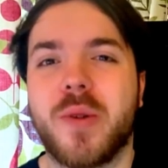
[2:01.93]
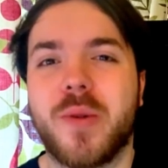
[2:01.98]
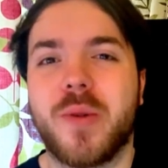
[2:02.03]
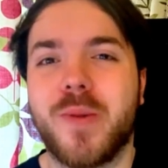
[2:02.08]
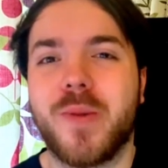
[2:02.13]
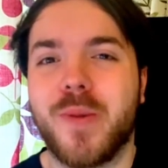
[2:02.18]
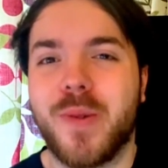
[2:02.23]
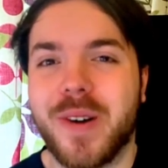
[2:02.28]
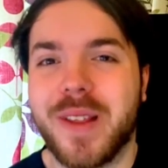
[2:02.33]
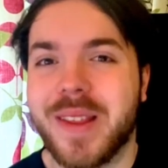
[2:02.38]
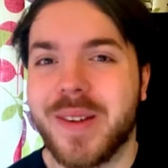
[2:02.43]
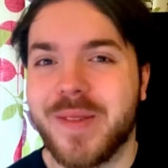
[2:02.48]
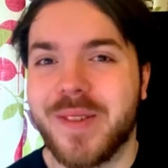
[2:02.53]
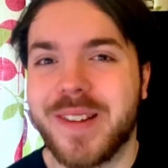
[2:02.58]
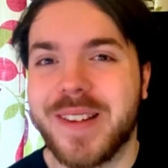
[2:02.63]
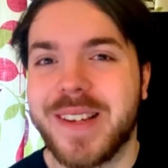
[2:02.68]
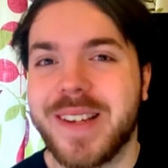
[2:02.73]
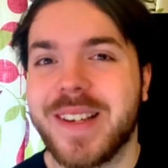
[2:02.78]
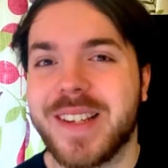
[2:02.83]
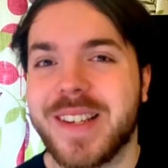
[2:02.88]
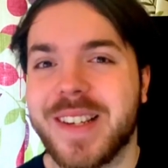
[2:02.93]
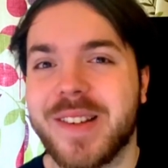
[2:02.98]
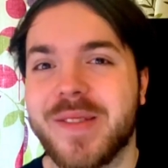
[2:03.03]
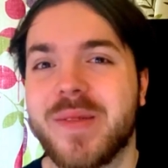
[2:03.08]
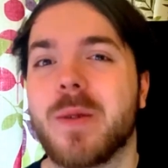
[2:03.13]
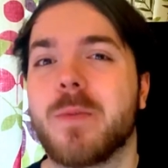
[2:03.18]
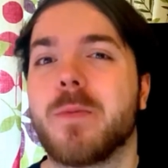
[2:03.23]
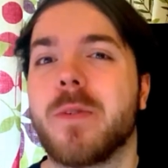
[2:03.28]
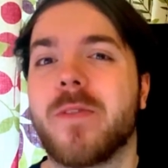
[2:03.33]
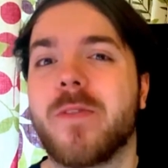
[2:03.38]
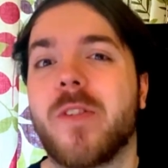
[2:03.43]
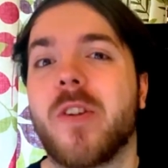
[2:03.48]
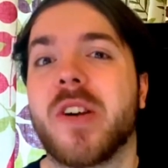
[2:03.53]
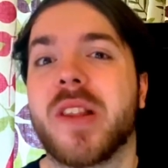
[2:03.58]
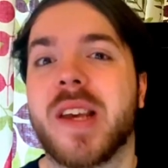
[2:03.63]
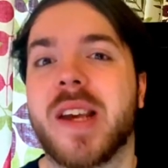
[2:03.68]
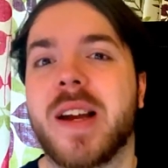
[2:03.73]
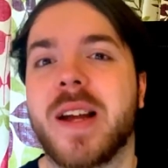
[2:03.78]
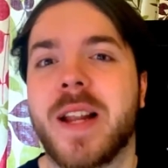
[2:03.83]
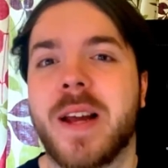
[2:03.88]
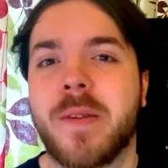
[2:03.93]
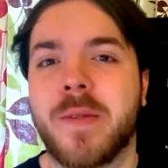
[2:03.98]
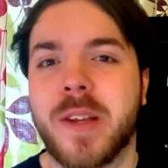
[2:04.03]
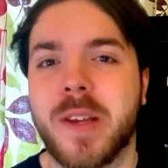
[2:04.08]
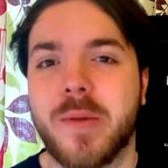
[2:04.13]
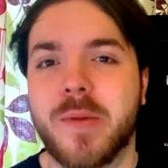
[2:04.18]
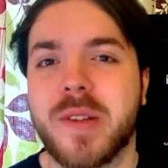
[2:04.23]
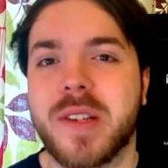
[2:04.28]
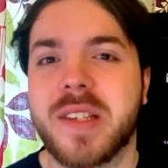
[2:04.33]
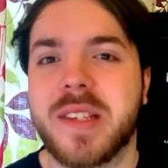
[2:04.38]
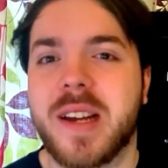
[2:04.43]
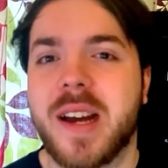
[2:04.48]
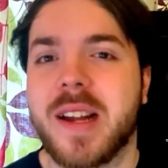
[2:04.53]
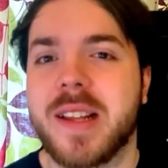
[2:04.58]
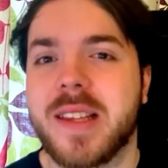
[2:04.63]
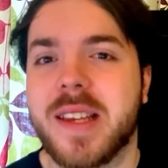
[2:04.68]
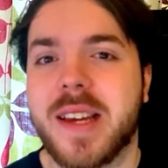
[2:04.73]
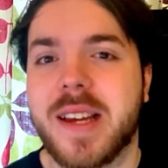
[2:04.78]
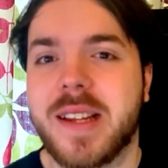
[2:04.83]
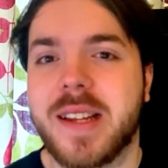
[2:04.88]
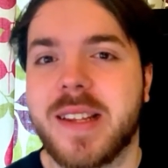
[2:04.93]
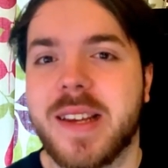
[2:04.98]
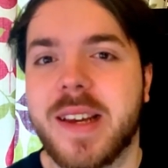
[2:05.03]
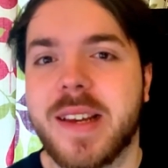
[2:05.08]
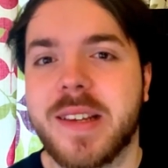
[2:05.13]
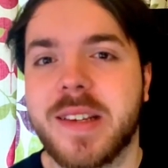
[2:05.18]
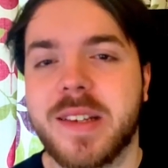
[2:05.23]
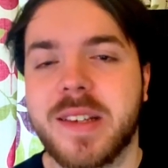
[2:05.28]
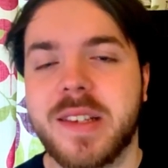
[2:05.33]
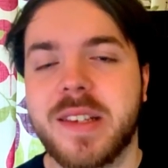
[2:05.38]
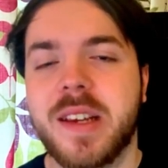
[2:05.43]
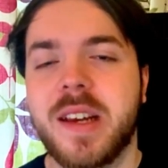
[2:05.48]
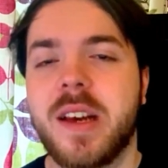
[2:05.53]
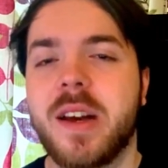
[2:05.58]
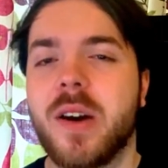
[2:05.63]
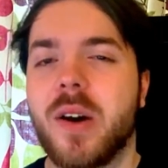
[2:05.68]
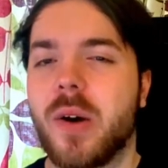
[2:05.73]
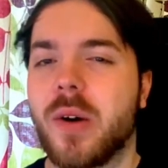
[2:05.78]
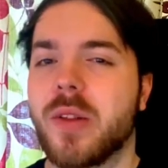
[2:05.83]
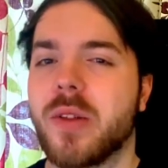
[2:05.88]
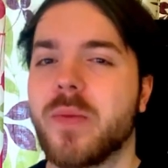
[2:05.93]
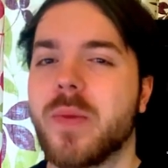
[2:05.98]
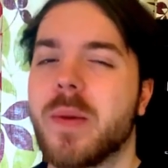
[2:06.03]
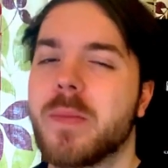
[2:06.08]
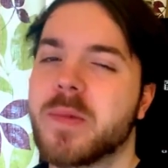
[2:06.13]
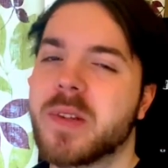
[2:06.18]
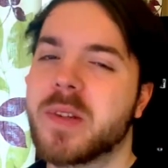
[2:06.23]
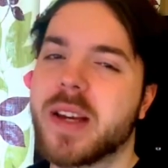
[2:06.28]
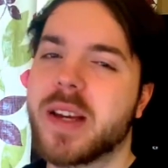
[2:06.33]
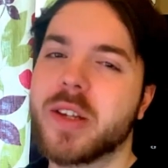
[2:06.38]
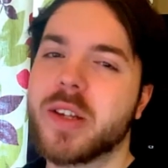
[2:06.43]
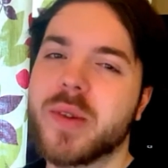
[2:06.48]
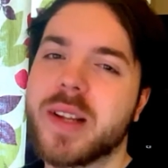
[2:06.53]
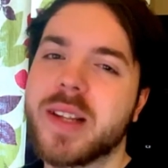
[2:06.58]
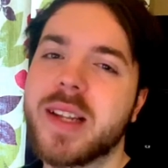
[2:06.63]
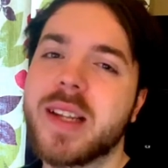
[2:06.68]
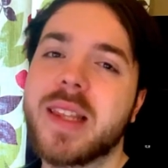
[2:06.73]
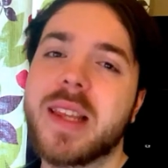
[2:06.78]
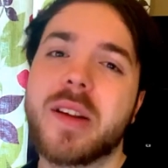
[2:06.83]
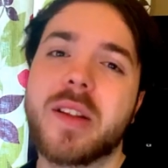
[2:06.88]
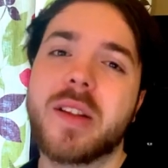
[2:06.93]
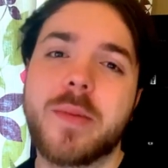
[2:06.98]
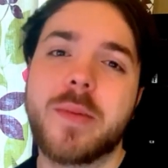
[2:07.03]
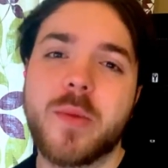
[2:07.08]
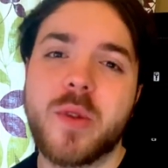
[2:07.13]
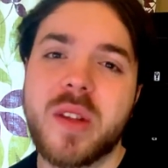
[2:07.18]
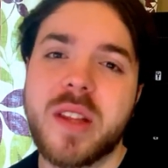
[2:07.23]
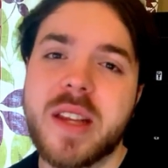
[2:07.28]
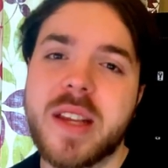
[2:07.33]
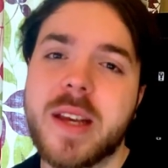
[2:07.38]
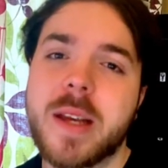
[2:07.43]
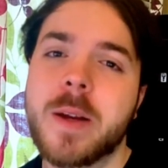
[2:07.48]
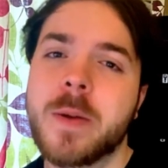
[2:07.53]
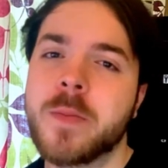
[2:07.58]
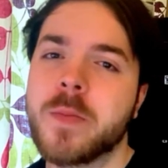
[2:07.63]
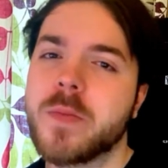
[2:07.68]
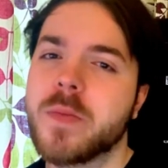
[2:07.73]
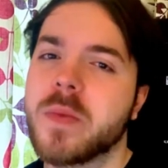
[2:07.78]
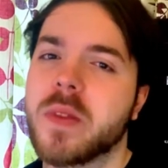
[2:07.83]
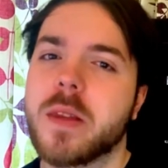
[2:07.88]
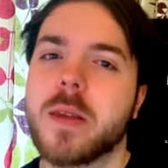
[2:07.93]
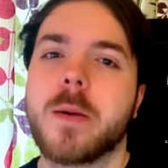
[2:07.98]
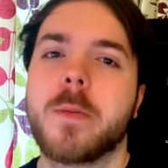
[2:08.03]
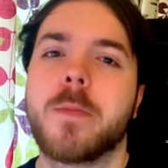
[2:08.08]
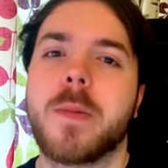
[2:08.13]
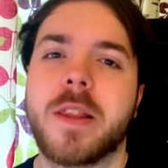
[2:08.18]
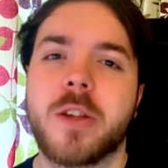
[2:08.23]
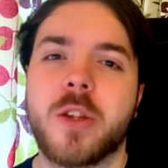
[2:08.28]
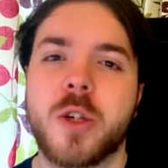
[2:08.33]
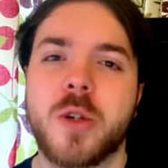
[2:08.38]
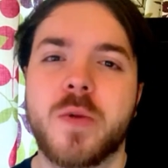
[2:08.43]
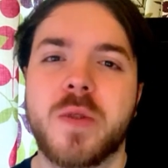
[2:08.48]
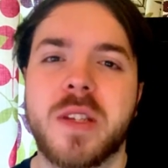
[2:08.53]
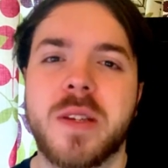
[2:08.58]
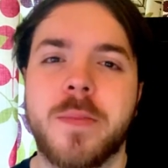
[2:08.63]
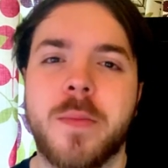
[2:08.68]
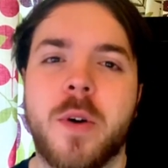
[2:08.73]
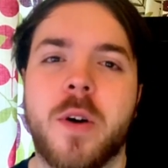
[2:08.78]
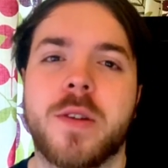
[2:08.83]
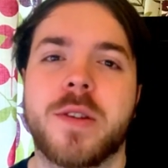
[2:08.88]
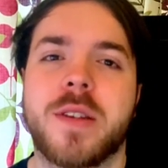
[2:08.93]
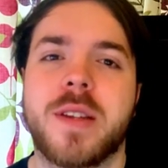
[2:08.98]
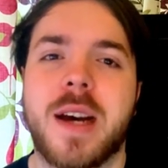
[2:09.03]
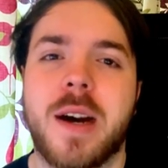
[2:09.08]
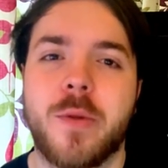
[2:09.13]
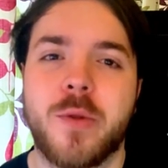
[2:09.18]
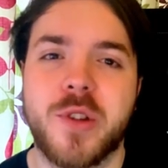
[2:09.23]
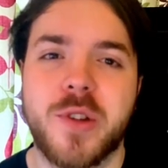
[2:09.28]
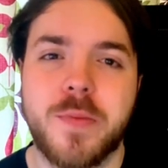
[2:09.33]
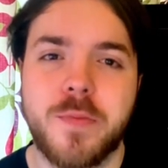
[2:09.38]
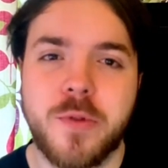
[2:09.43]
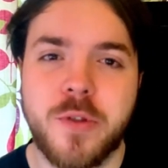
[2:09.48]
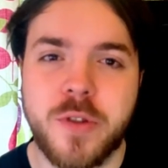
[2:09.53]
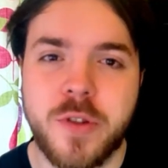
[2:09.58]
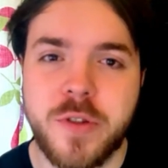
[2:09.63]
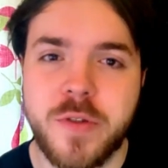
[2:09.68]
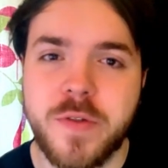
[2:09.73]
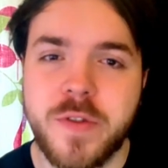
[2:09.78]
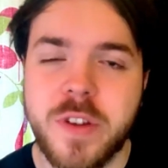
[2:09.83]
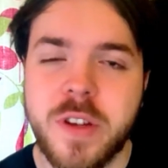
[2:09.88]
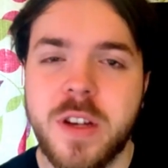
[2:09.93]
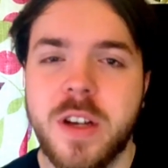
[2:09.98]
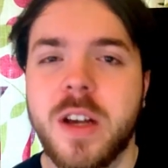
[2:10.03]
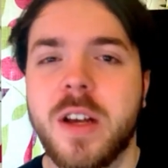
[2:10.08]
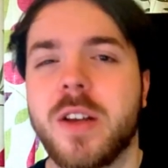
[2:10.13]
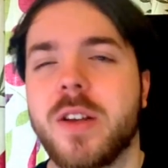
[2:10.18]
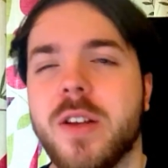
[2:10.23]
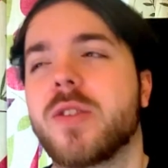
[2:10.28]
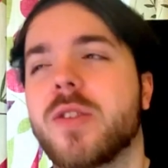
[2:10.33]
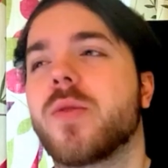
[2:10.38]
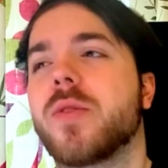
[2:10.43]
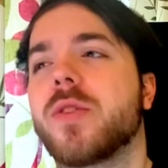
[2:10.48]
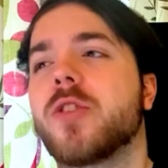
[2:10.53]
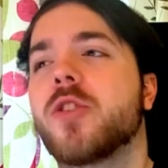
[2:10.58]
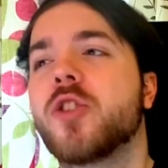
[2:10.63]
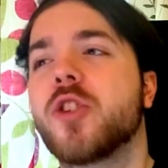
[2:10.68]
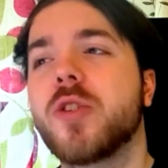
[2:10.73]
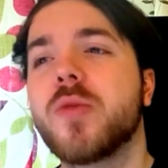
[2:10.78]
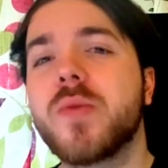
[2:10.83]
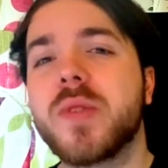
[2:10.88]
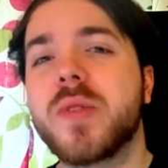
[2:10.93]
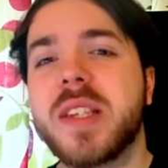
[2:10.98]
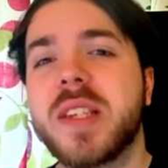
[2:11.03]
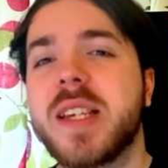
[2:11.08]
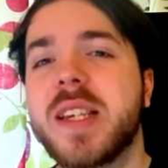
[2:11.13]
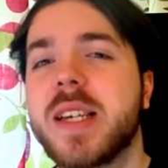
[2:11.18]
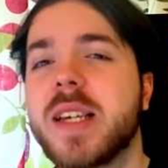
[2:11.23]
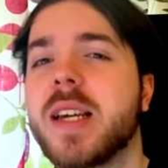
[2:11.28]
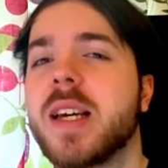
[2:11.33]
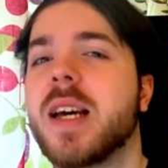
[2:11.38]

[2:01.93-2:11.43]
what they want you to do before they allow you to start taking tests on the website. So I did that on the Monday, and by the Tuesday morning I was approved. So on the Tuesday